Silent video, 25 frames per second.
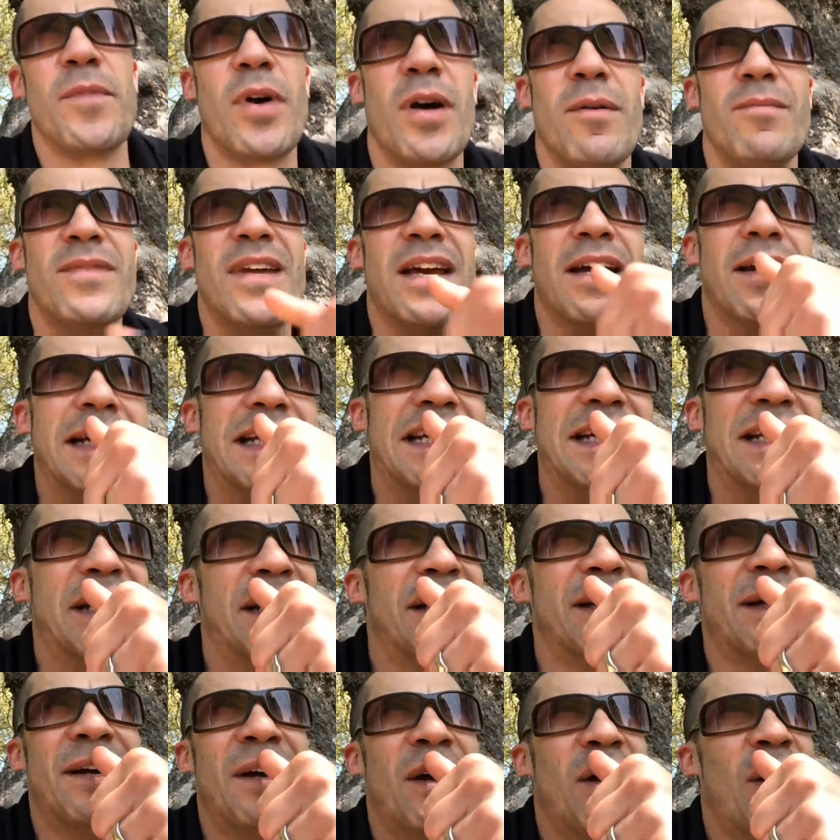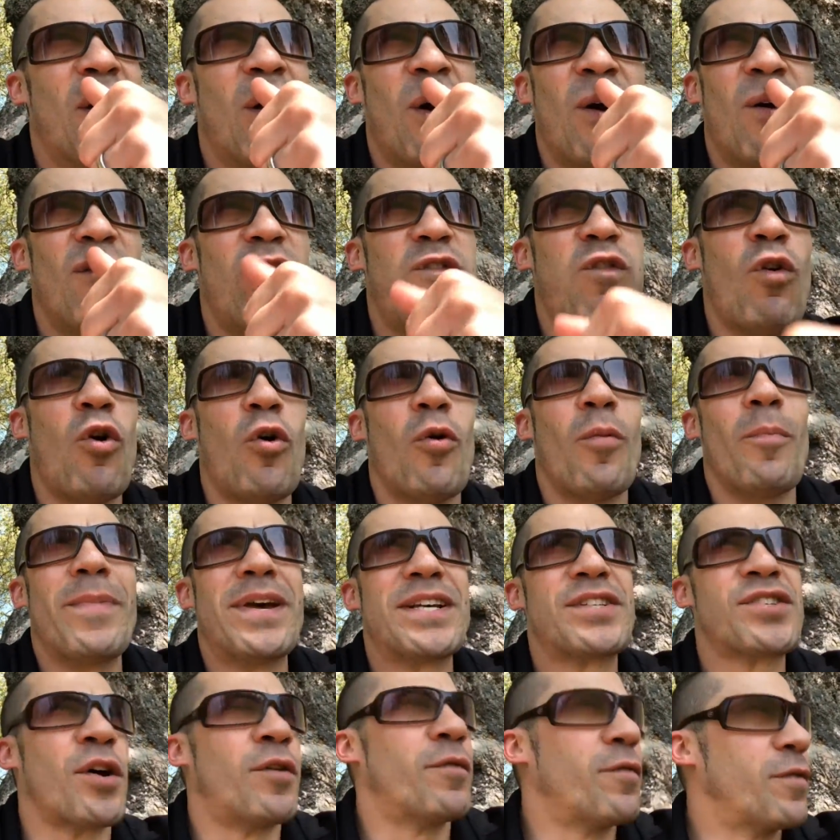I'm down here for
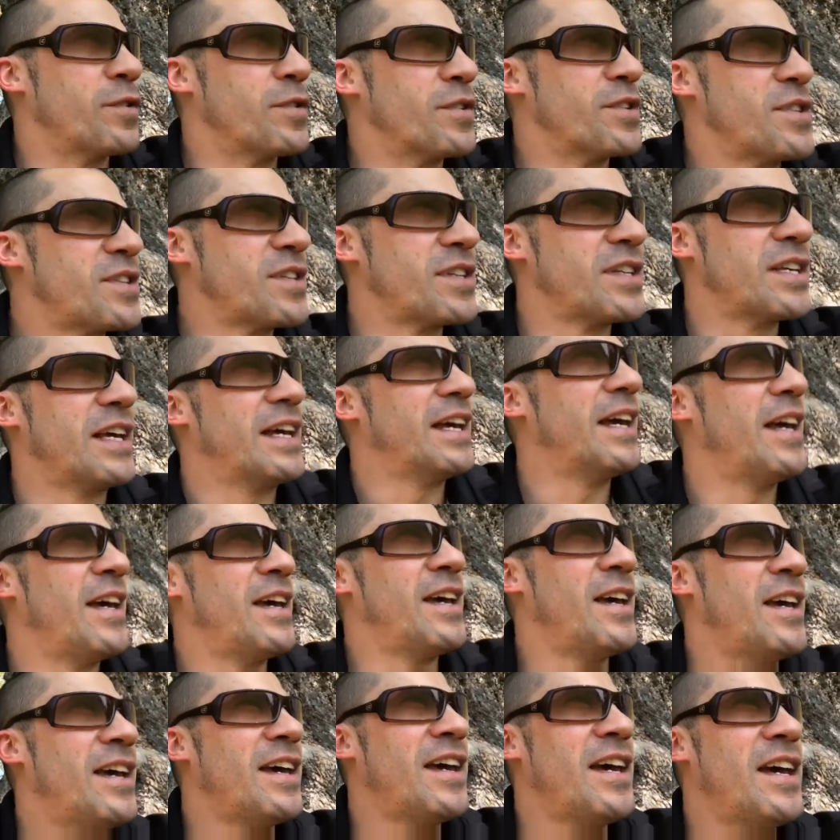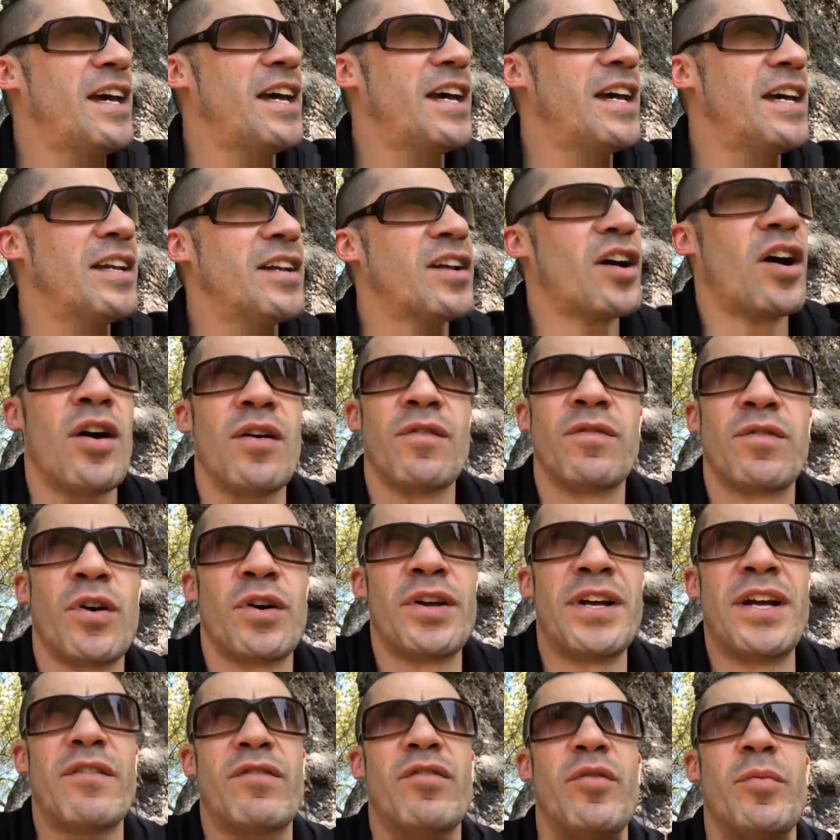Mass Conference, and I've
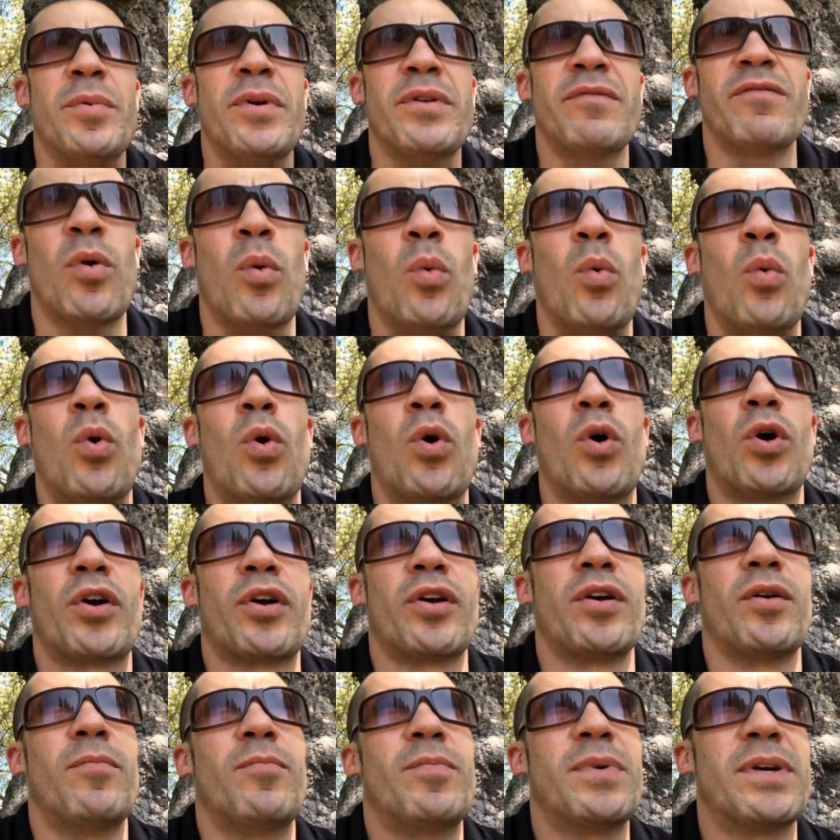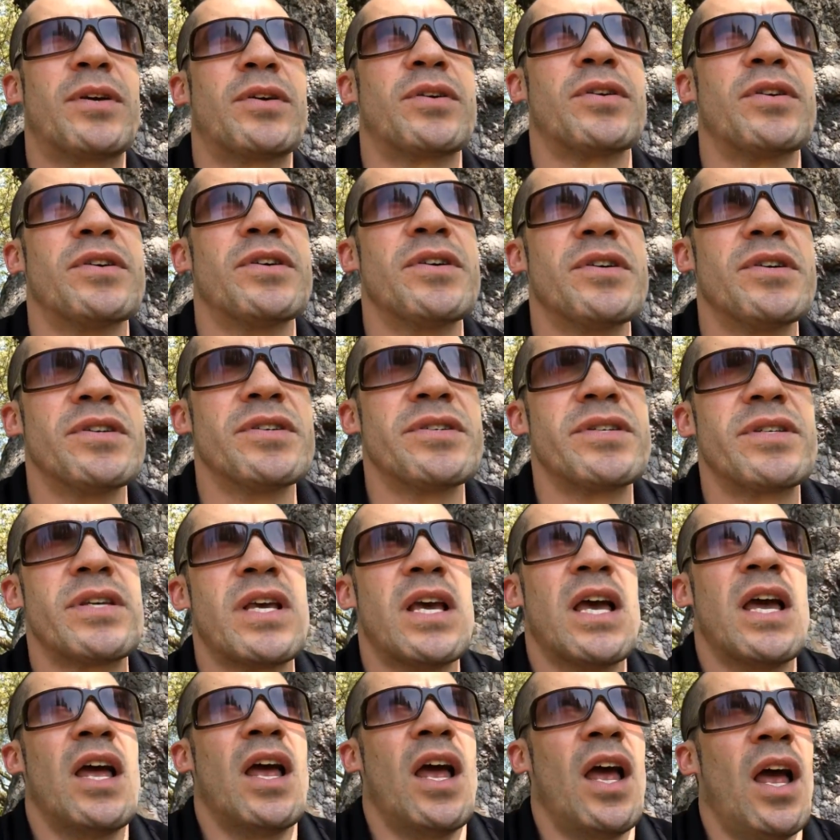gone out for a bit of a walk
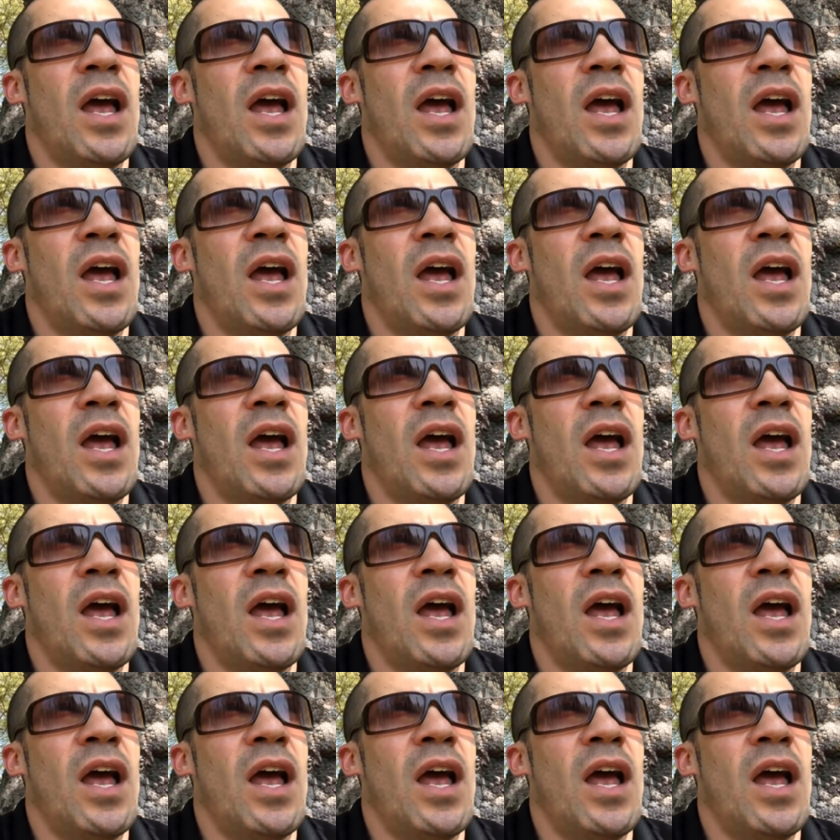because